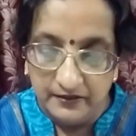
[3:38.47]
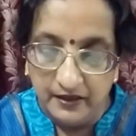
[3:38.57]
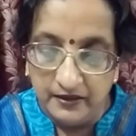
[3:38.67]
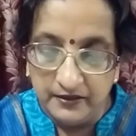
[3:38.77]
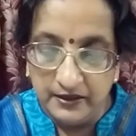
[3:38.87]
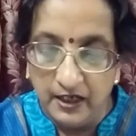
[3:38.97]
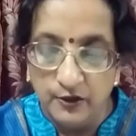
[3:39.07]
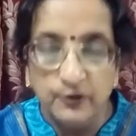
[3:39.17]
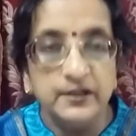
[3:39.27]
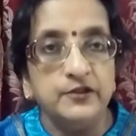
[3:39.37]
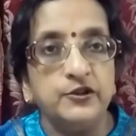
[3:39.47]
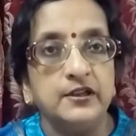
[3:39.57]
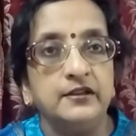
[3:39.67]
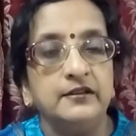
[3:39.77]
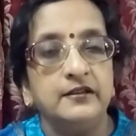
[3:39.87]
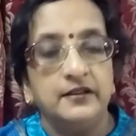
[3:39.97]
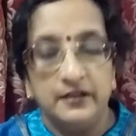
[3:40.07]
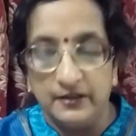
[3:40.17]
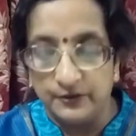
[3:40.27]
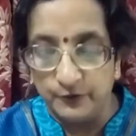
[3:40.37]
The yellow region
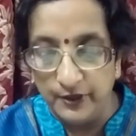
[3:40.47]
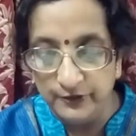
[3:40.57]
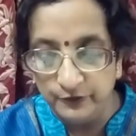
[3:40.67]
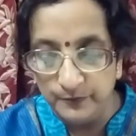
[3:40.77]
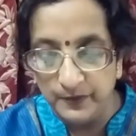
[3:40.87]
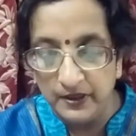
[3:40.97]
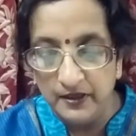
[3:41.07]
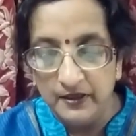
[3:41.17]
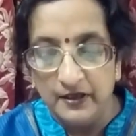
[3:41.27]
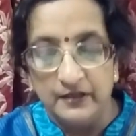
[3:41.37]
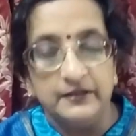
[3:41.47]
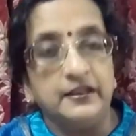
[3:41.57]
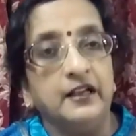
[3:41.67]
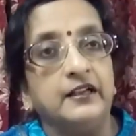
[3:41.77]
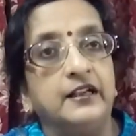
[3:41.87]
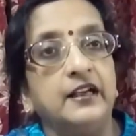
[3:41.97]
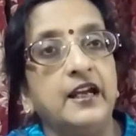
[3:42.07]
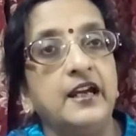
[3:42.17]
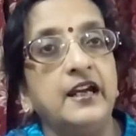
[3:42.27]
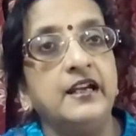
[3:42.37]
is going to be the
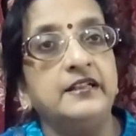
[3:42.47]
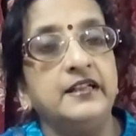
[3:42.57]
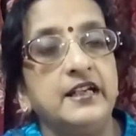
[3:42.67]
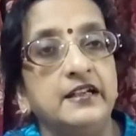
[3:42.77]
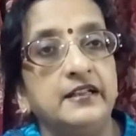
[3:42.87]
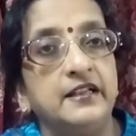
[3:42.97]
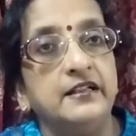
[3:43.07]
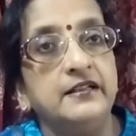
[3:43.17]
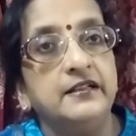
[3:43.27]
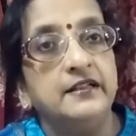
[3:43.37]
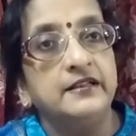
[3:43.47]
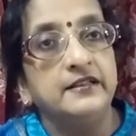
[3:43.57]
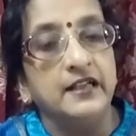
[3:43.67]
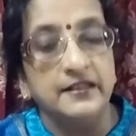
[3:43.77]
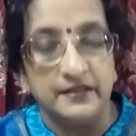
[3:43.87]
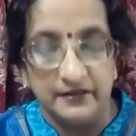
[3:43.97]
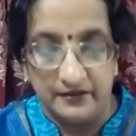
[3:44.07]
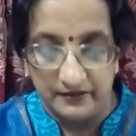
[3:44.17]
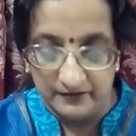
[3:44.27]
great Indian desert.